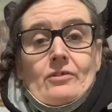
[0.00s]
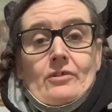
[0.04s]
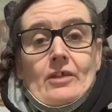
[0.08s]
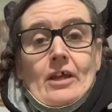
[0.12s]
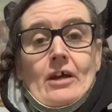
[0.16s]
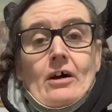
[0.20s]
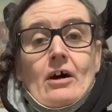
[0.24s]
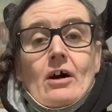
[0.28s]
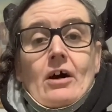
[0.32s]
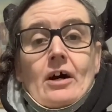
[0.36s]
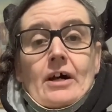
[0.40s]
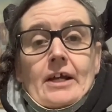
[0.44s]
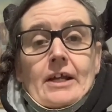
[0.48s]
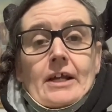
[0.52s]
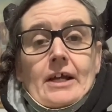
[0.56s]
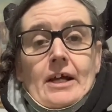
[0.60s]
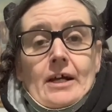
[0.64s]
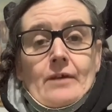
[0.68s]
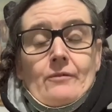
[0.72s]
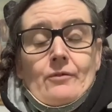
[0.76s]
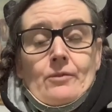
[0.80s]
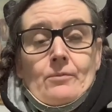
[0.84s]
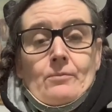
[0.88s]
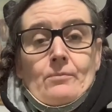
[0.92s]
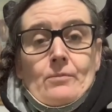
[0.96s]
that I
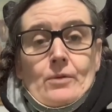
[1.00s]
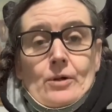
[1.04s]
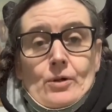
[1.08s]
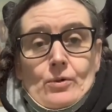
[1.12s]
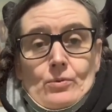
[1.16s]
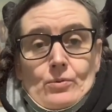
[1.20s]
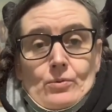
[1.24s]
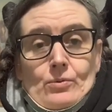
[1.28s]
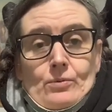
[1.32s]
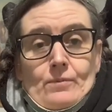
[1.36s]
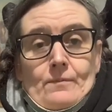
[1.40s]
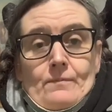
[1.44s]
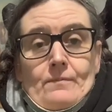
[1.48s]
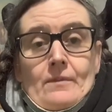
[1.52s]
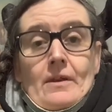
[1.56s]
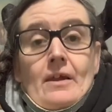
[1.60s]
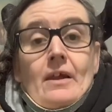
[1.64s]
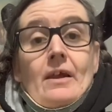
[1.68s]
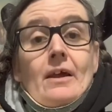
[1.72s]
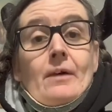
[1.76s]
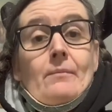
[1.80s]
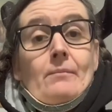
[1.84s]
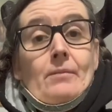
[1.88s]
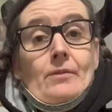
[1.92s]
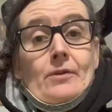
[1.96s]
gave it my all.
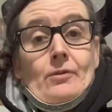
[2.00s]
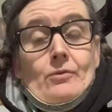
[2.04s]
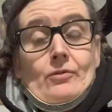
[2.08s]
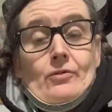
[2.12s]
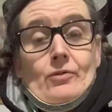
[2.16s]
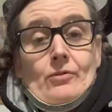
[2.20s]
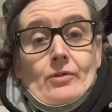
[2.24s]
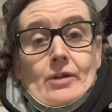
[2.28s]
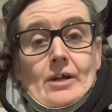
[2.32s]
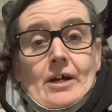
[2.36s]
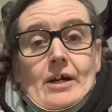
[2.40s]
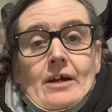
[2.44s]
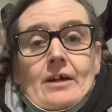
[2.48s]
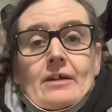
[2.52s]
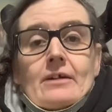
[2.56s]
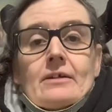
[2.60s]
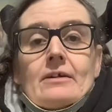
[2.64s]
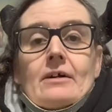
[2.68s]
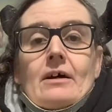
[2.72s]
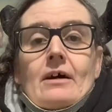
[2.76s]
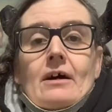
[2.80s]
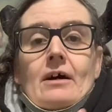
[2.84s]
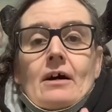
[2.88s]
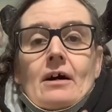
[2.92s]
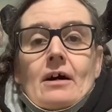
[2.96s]
But that was
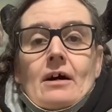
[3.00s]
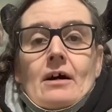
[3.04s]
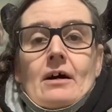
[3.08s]
okay.